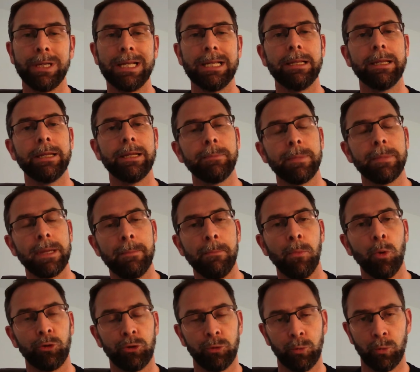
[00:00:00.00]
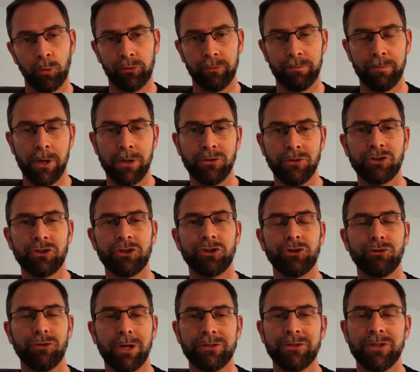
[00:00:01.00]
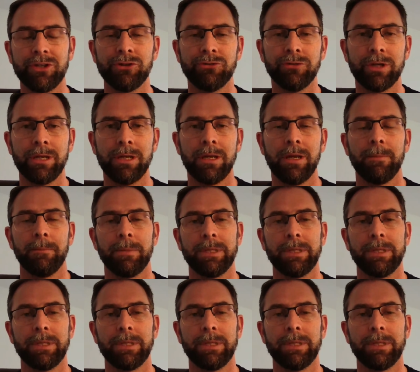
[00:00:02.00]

a little bit more towards bone stress injury,